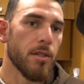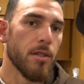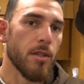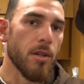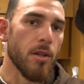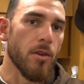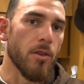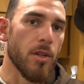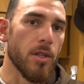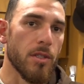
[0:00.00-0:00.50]

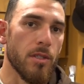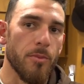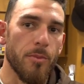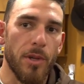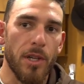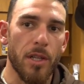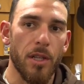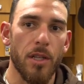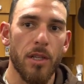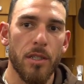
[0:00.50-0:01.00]
you know, it is the
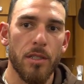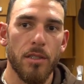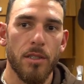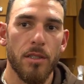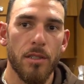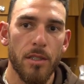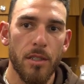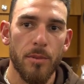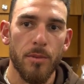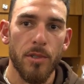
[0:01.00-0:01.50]
big leagues,
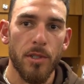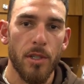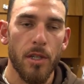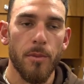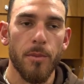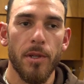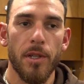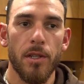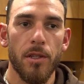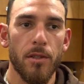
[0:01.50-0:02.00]
and teams will
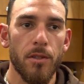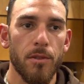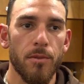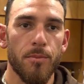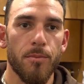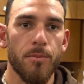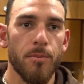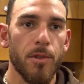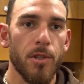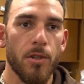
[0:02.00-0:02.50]
come in and they'll,
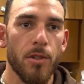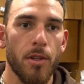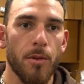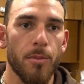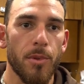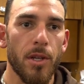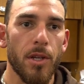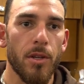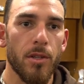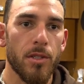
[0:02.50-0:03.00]
you know, they
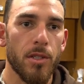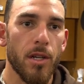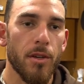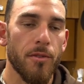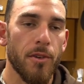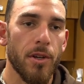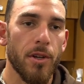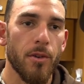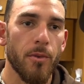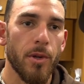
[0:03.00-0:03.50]
play you
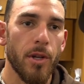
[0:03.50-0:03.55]
tough here.